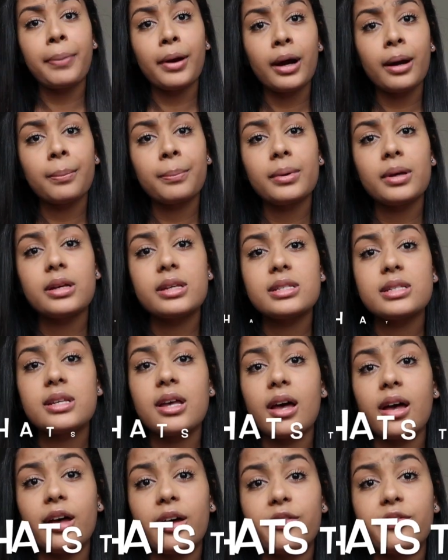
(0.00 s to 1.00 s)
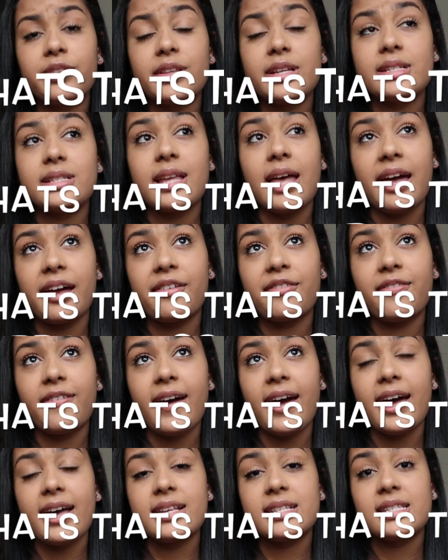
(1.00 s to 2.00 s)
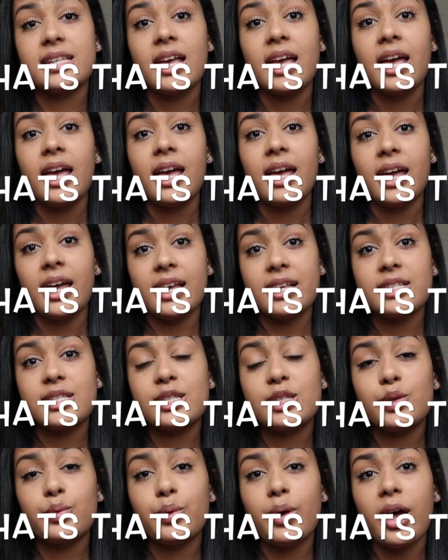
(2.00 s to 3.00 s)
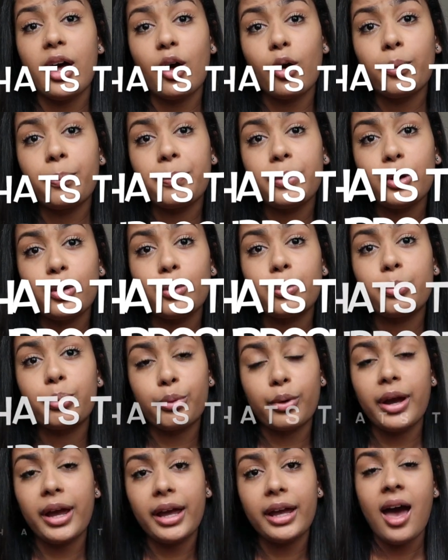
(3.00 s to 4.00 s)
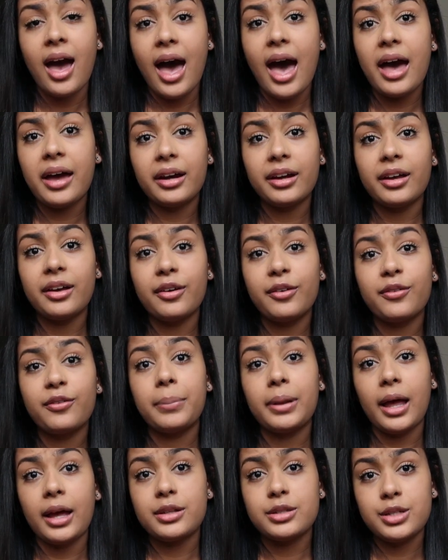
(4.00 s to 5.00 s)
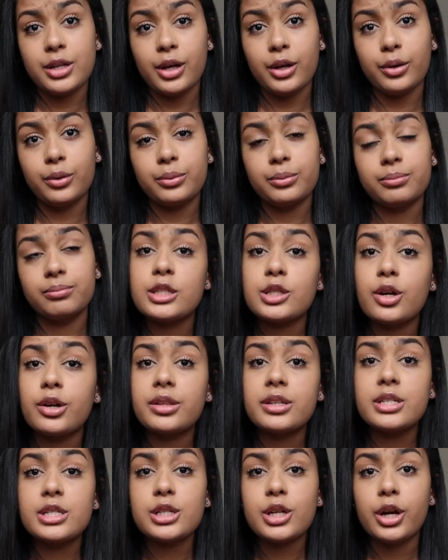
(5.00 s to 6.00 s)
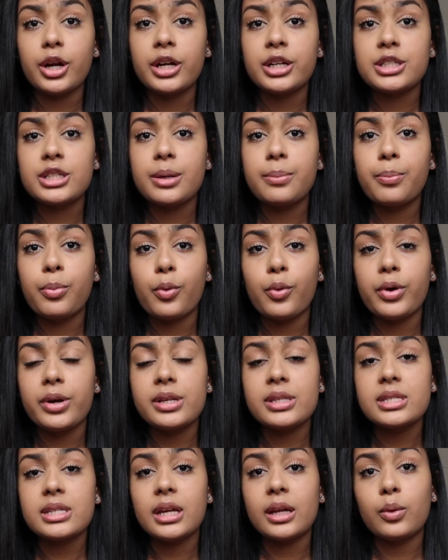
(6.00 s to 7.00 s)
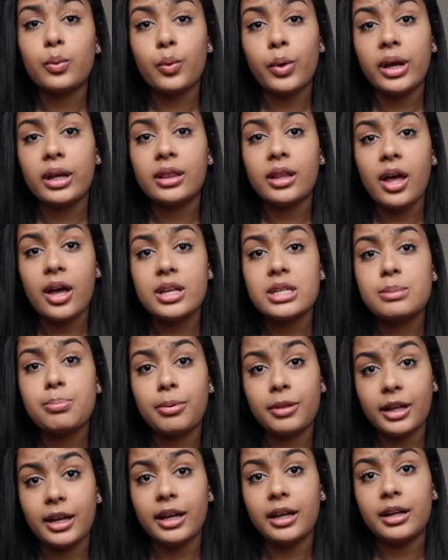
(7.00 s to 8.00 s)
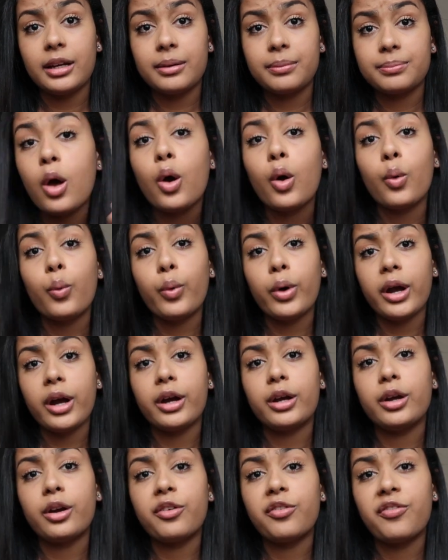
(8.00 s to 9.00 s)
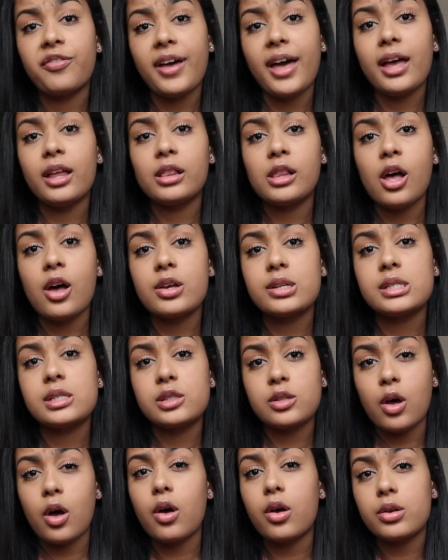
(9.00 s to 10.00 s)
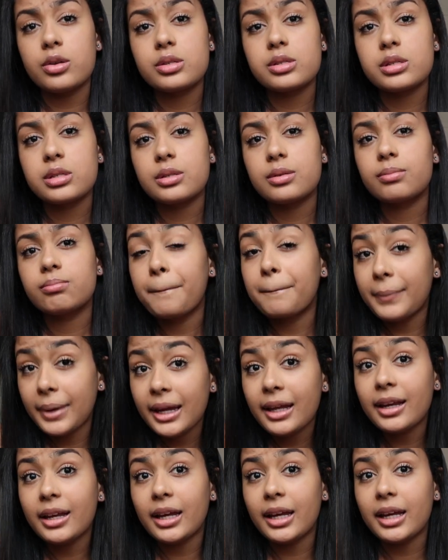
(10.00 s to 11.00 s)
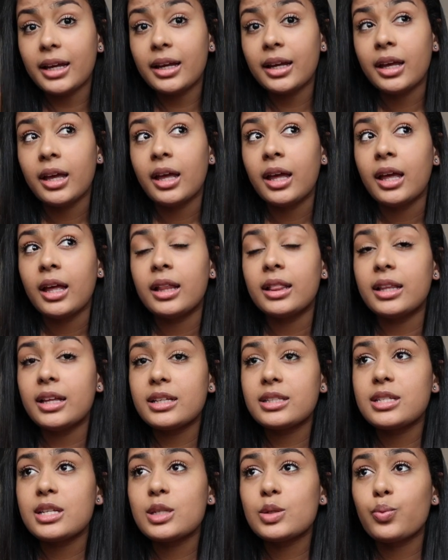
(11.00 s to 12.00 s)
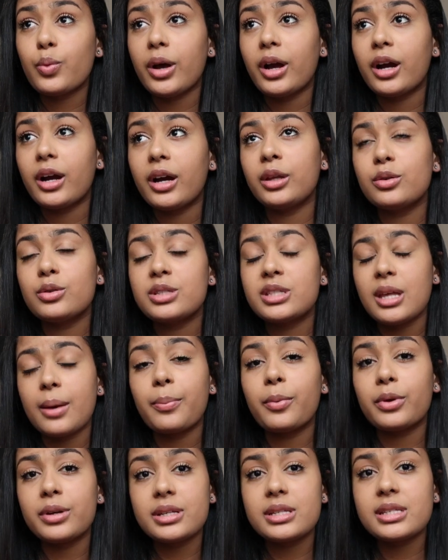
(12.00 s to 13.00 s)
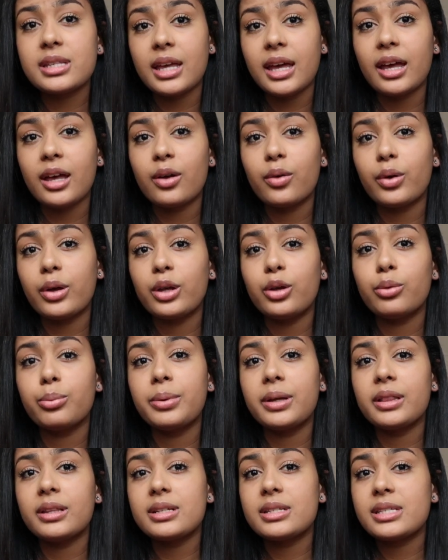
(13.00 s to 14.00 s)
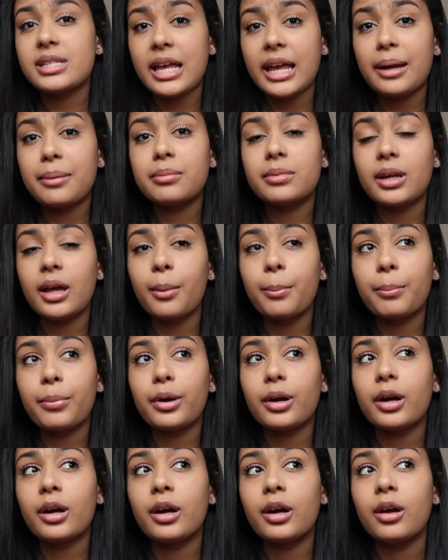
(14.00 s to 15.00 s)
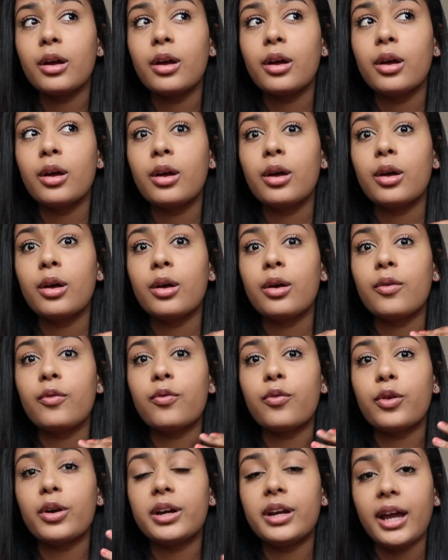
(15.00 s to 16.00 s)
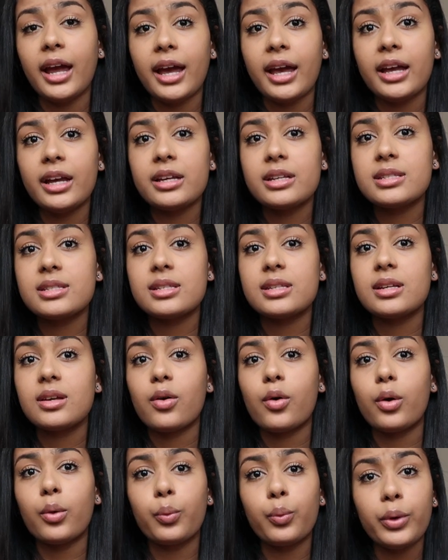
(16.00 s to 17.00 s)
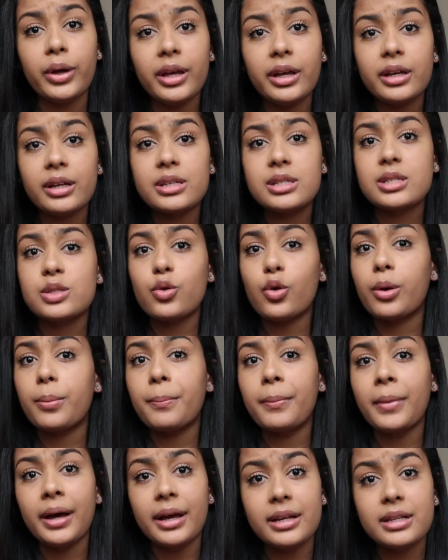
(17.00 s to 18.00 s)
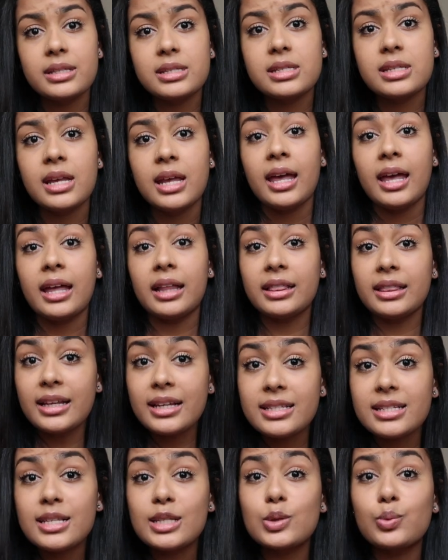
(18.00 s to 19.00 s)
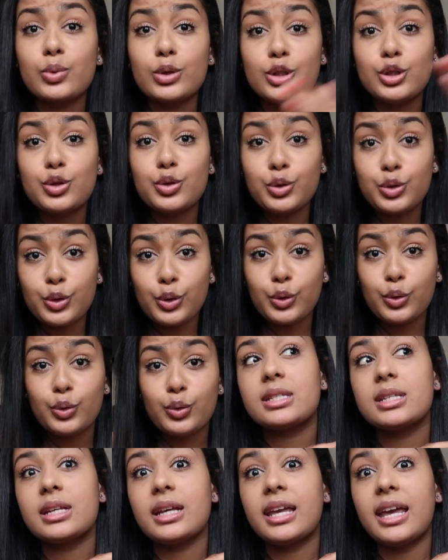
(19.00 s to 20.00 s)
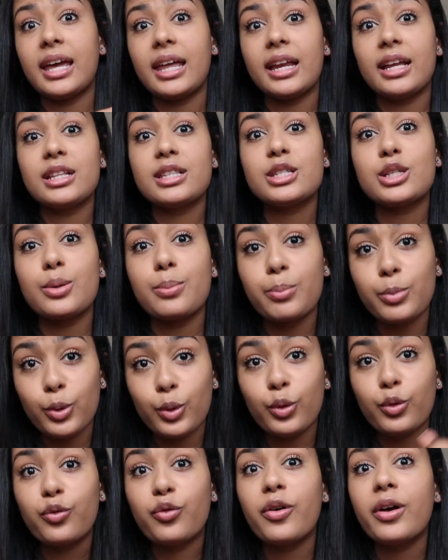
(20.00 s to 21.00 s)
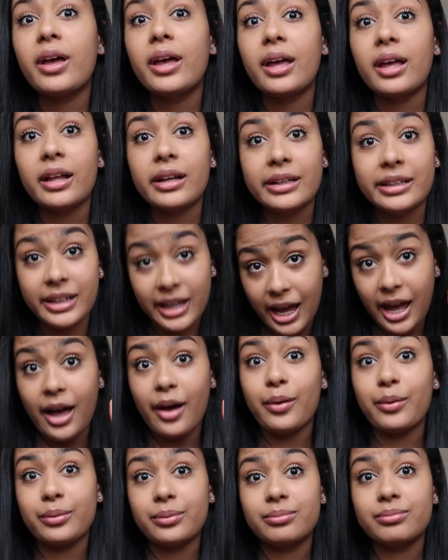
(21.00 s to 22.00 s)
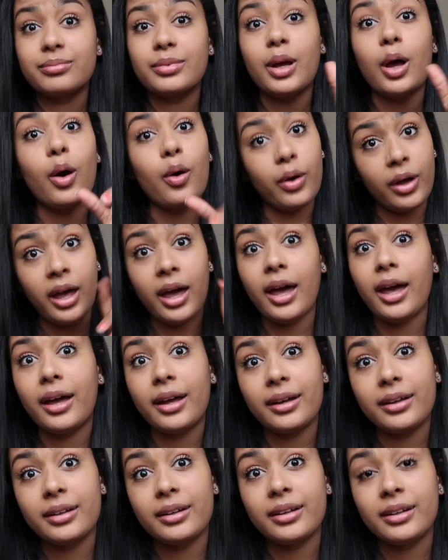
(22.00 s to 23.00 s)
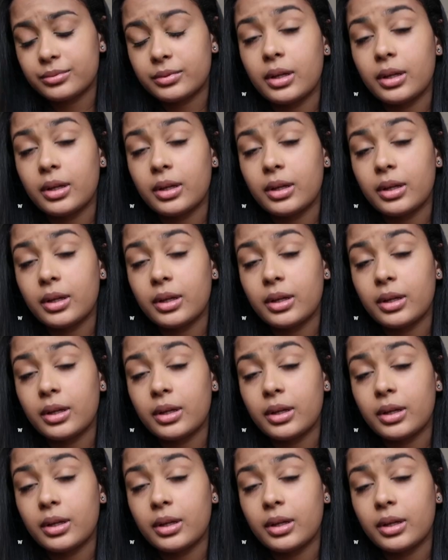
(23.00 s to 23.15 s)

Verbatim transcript: Purpose of this egg fast is to help you break out of plateau. These are discouraging points in weight loss plan where your fat loss stalls, meaning this is where you step on a scale and you've been the same number for days or weeks or months. And this is what you do to get it to move down, okay?